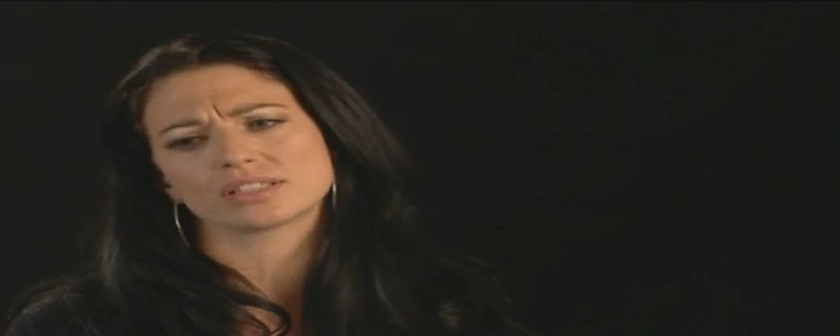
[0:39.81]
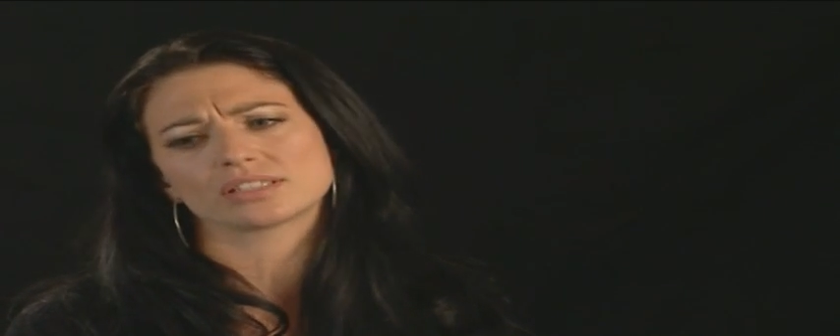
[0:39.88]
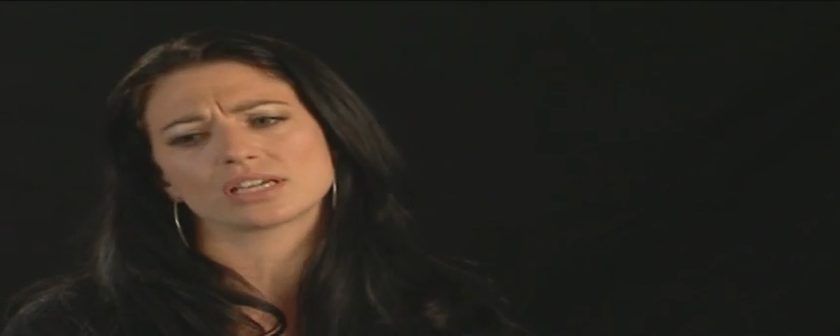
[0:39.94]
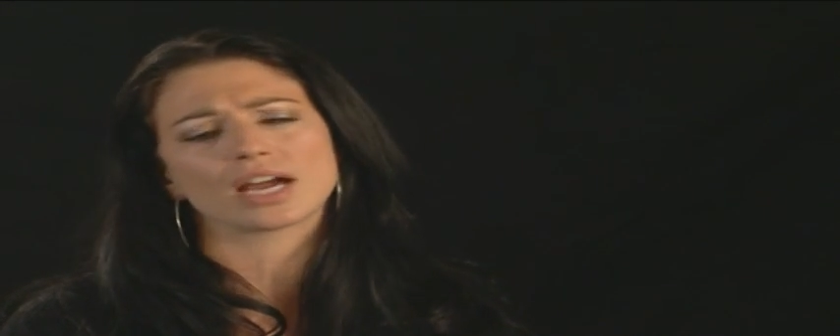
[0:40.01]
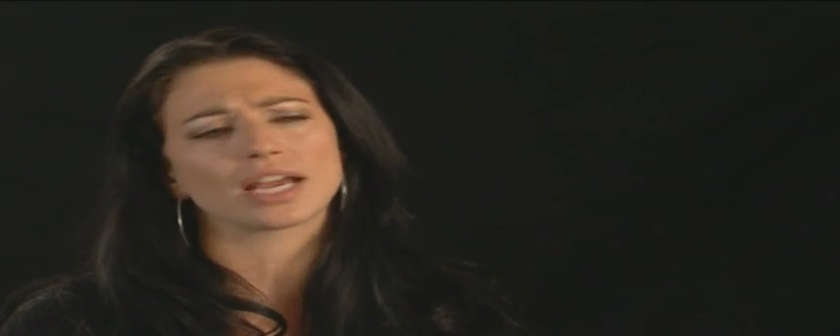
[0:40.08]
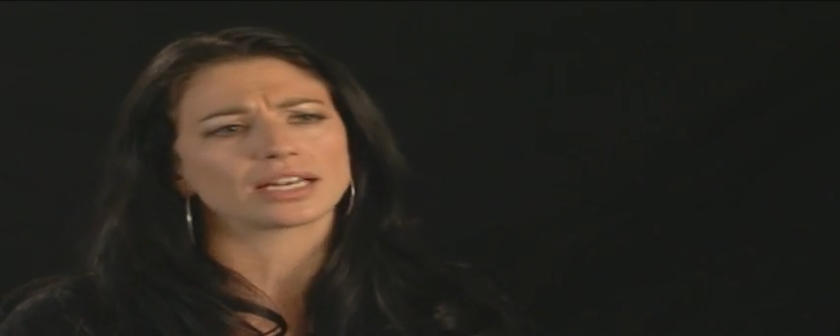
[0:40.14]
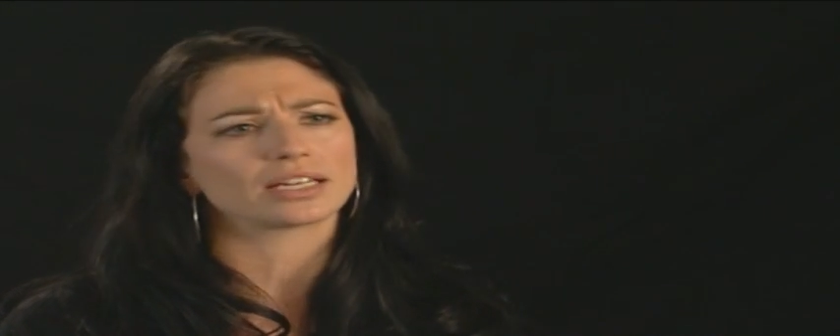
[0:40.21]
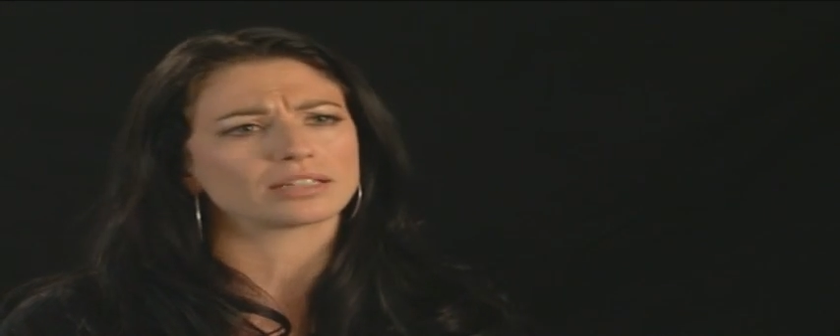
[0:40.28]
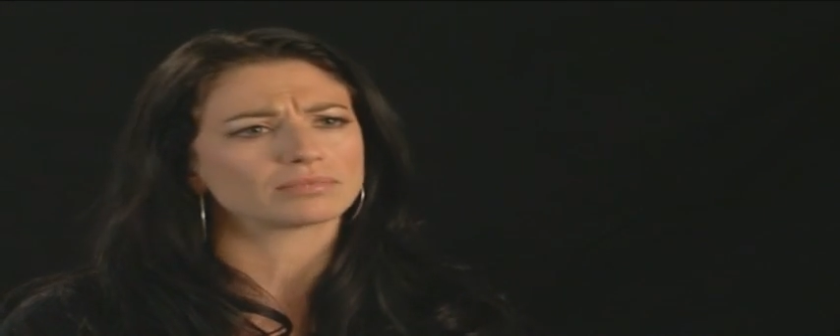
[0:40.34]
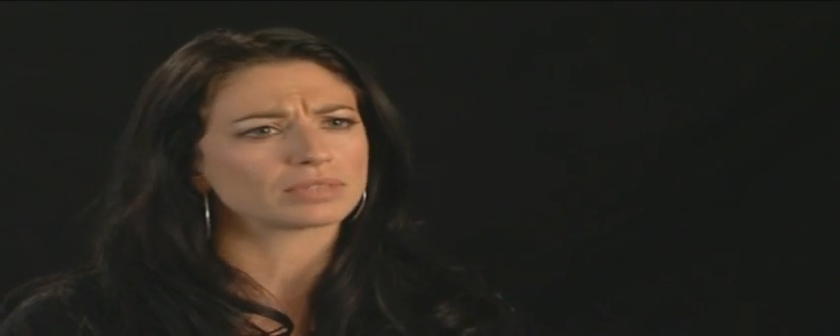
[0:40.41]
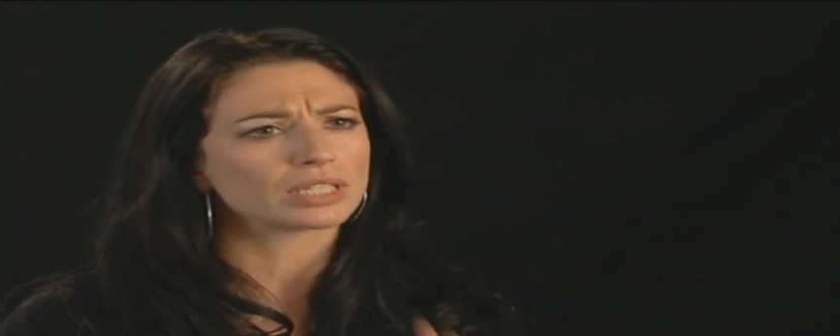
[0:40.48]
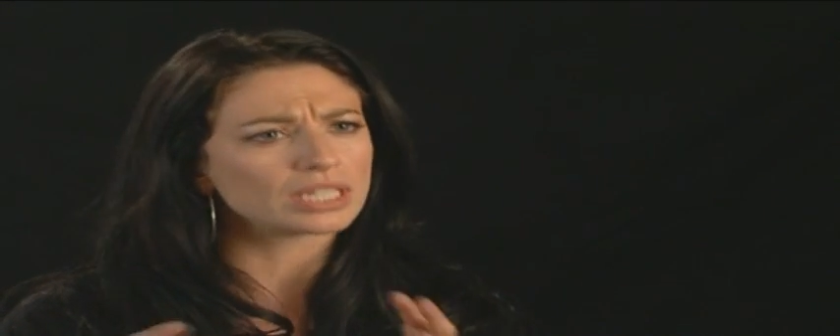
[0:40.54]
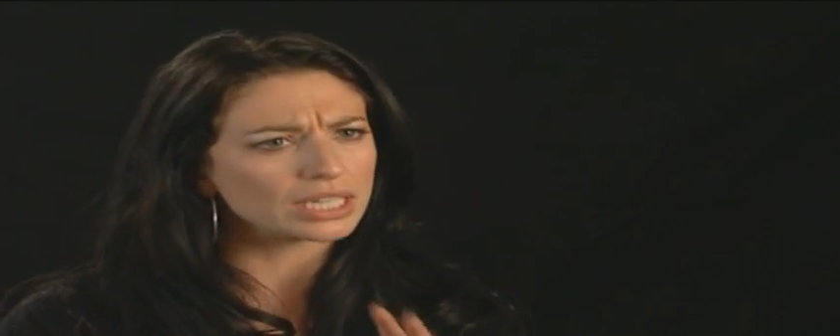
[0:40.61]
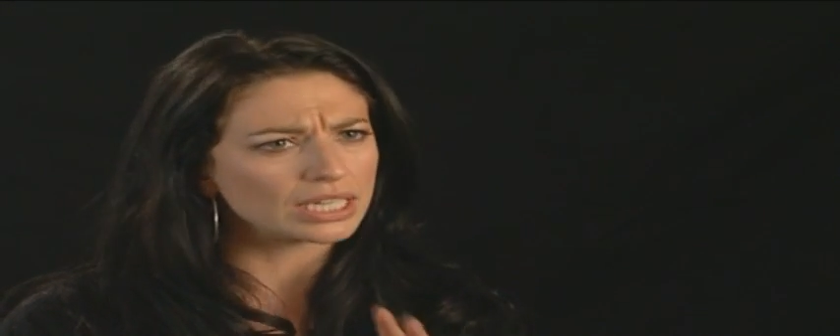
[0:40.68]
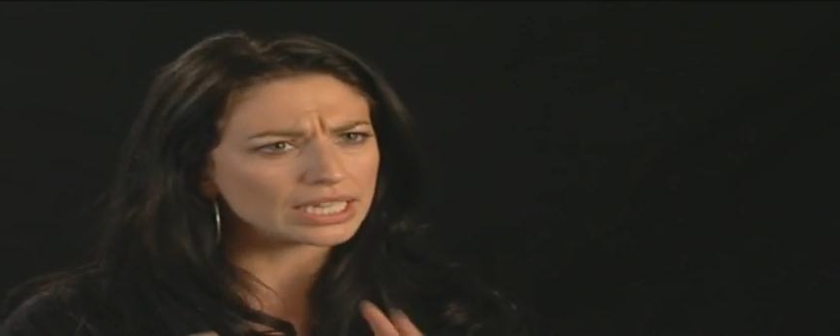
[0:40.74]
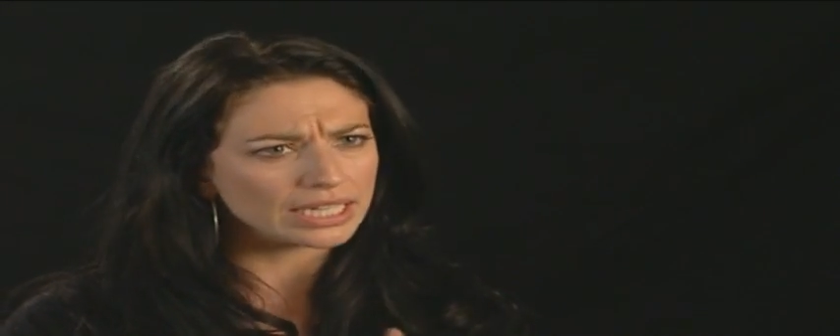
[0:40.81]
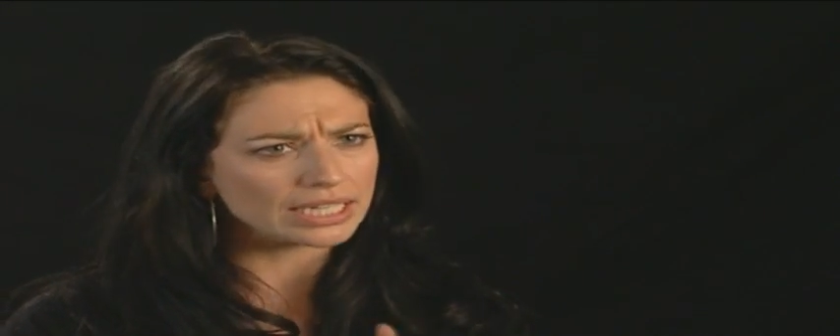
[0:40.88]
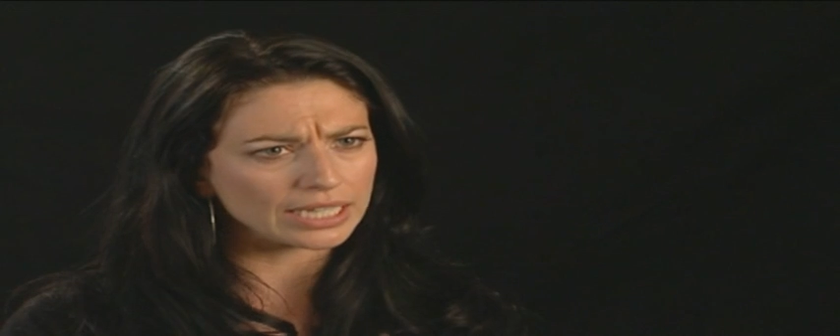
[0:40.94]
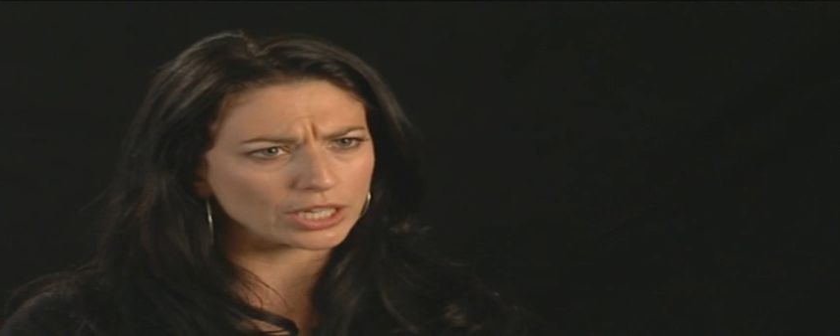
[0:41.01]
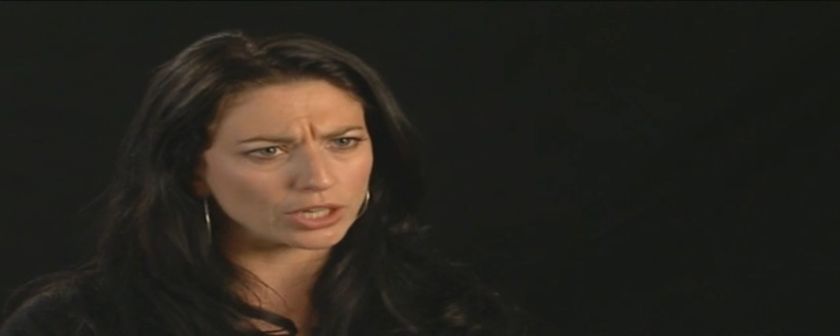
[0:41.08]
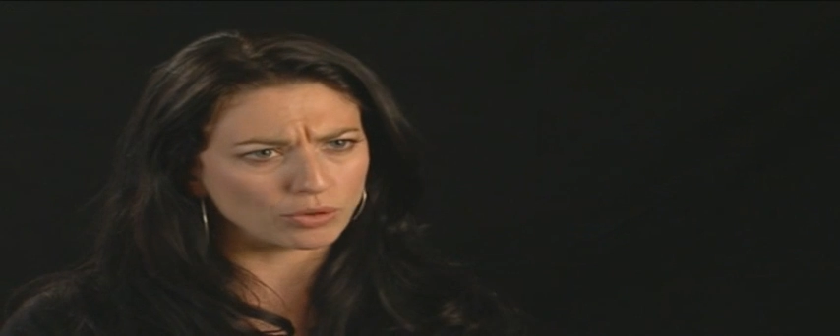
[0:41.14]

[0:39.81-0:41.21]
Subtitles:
tight-knit